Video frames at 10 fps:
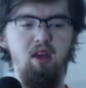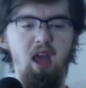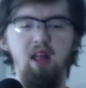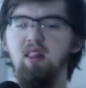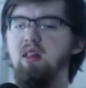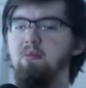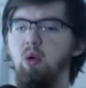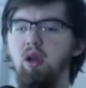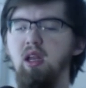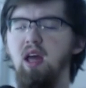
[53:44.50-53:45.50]
at some
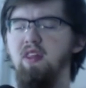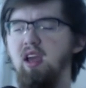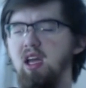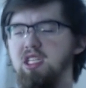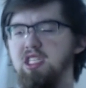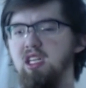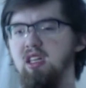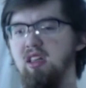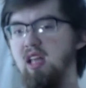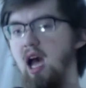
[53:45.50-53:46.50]
point, I think I just need
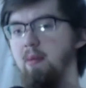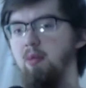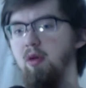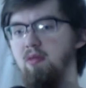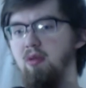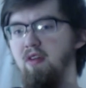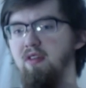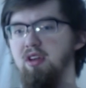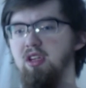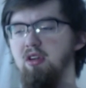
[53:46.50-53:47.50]
to stop with Brave
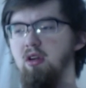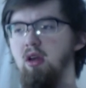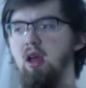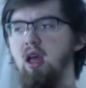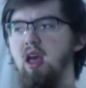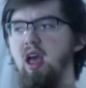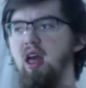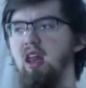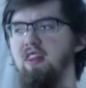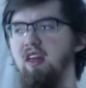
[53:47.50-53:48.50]
Frontier,
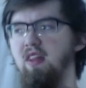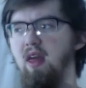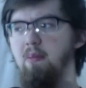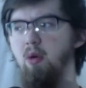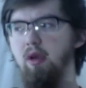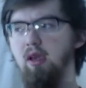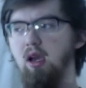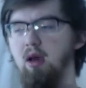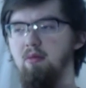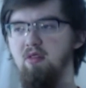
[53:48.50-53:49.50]
and I think that point
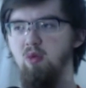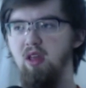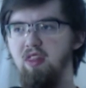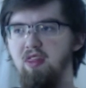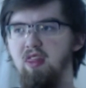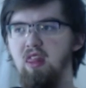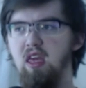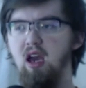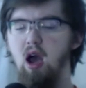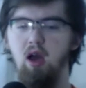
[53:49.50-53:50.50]
comes with
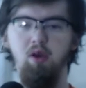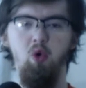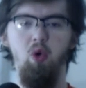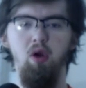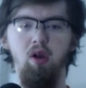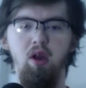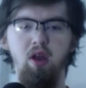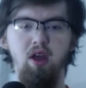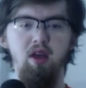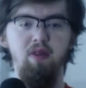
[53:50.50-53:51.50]
the encore
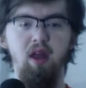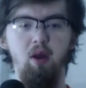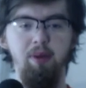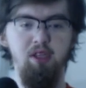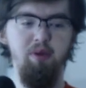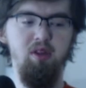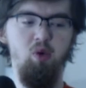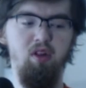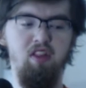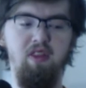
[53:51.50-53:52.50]
that I'll be doing
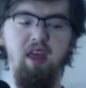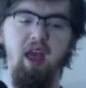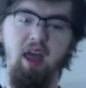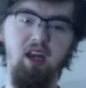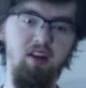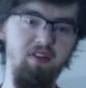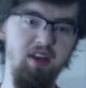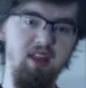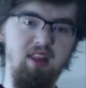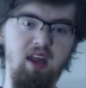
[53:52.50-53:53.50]
towards the end of the
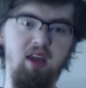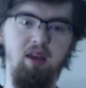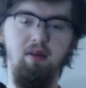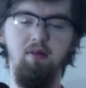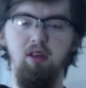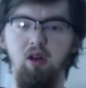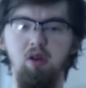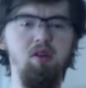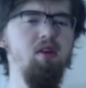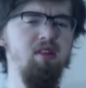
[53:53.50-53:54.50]
day today.
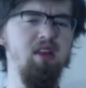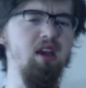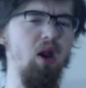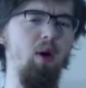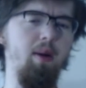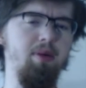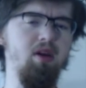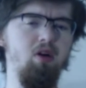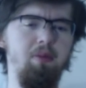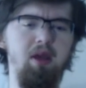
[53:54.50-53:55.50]
You'll see it go up.
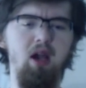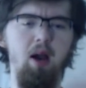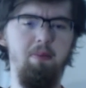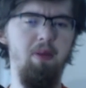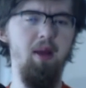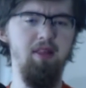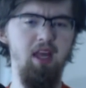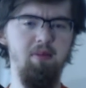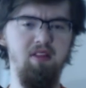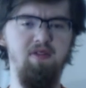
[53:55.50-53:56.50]
It'll be up by the
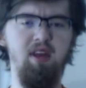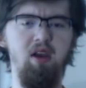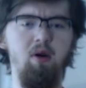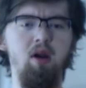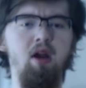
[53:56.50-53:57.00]
time this video